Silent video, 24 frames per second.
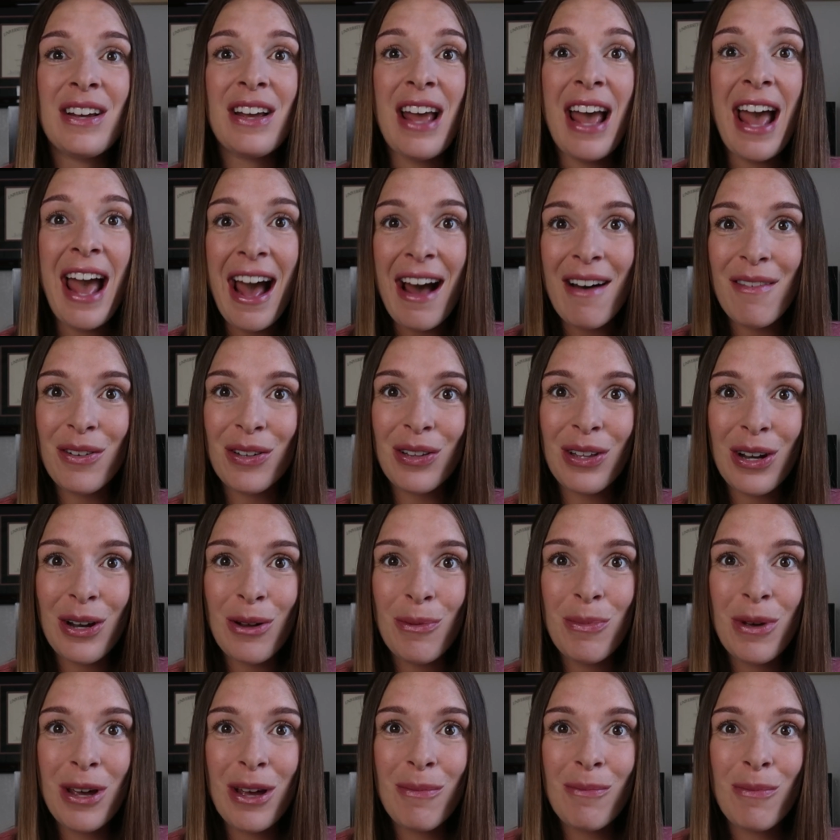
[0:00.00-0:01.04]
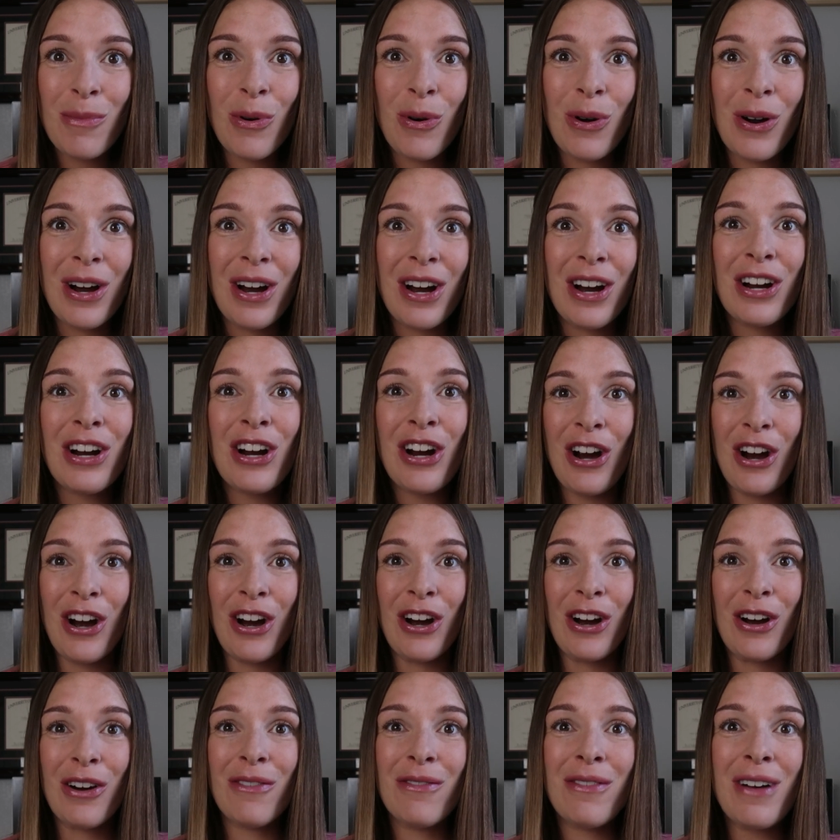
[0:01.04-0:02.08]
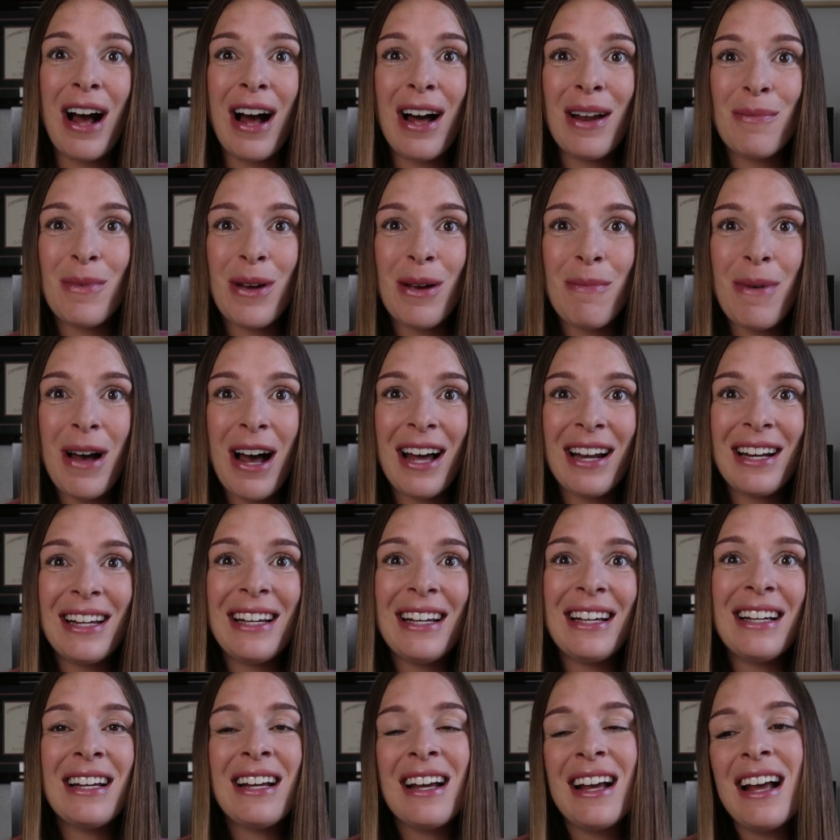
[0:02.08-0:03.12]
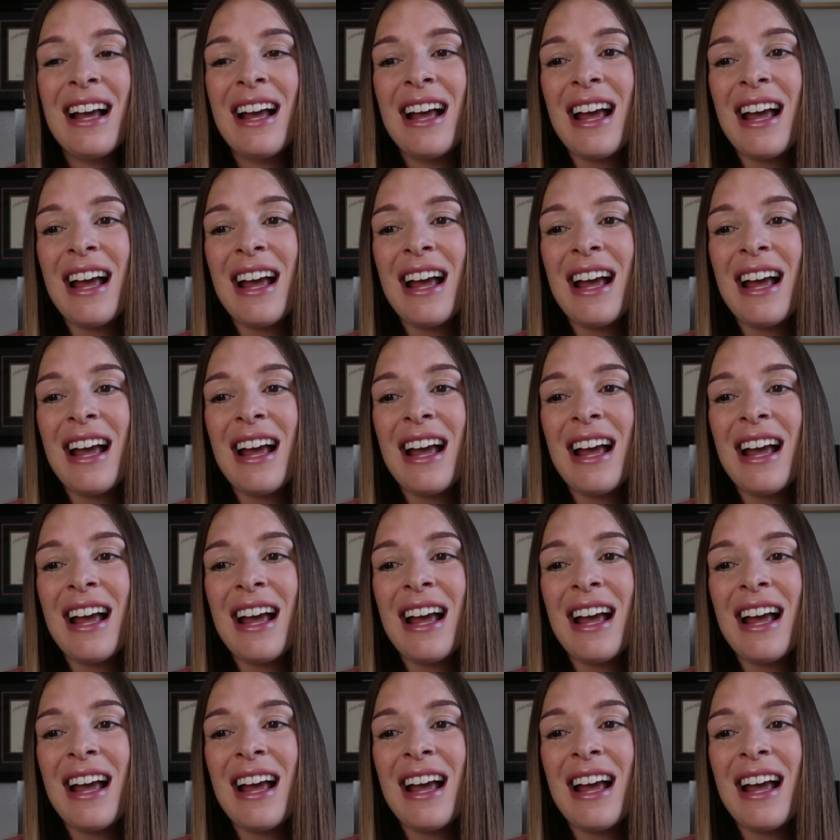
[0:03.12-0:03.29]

have a little bit more curve on my body